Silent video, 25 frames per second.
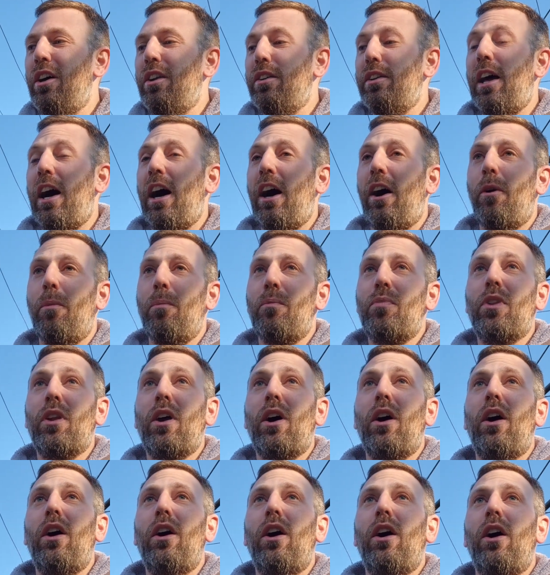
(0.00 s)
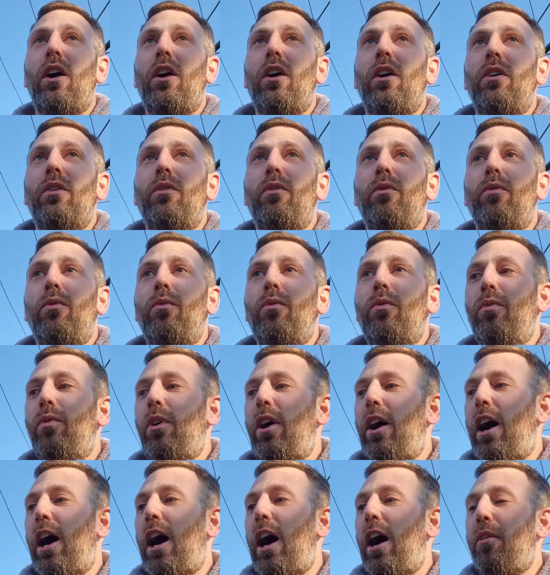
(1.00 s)
Now,
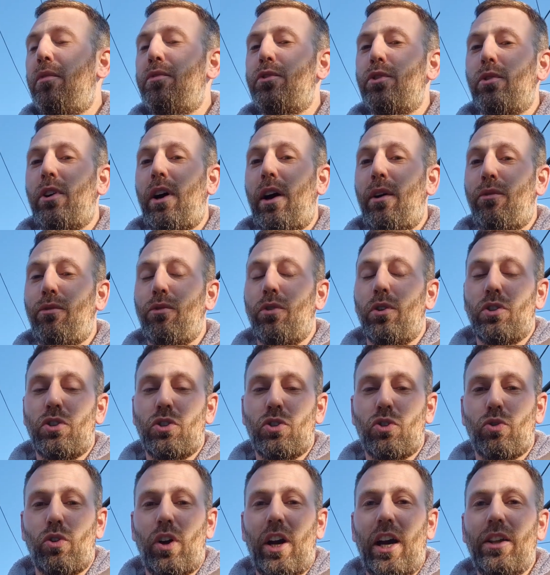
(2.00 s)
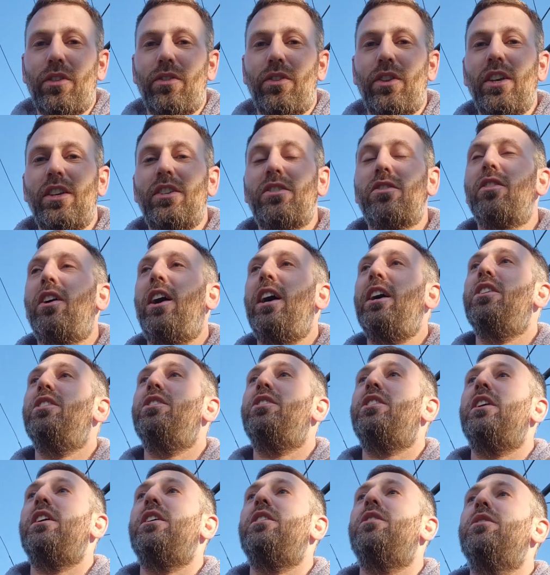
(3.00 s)
after I first tried this, I
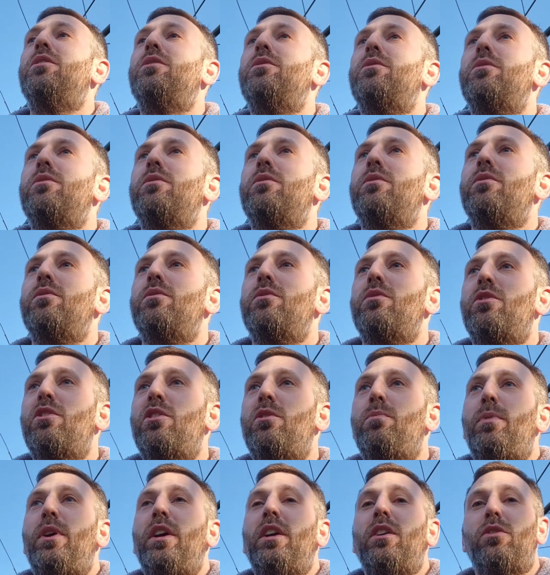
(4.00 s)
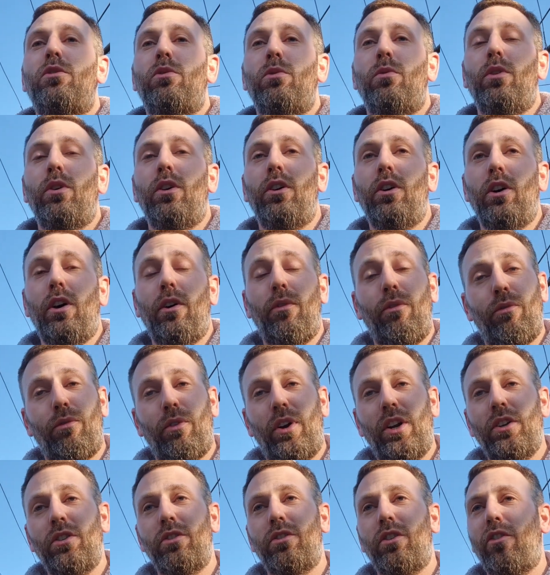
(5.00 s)
did speak to a
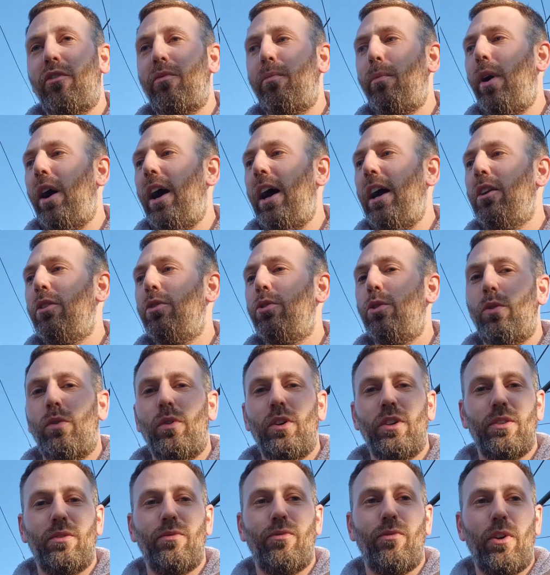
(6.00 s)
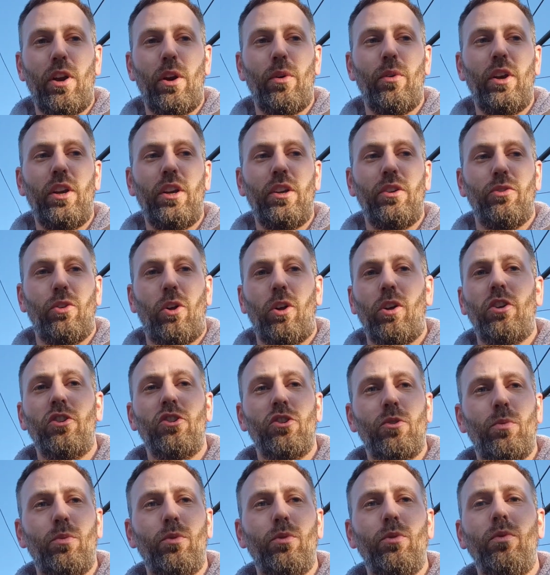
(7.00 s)
friend of mine who is very
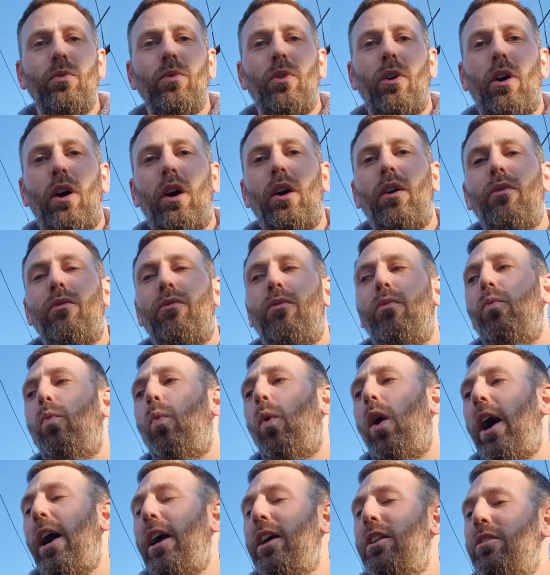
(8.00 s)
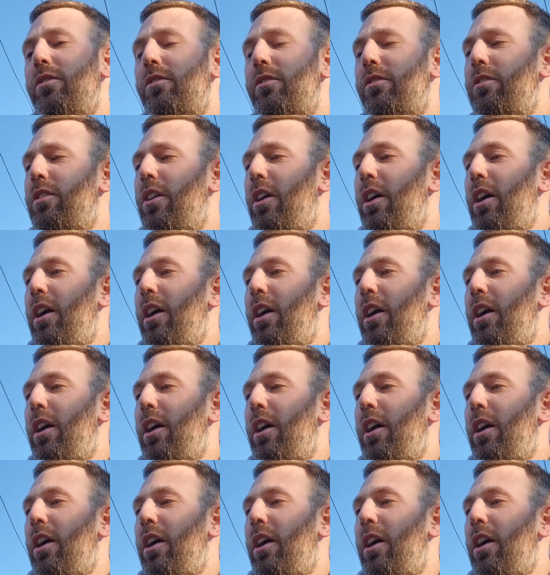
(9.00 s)
knowledgeable of wines,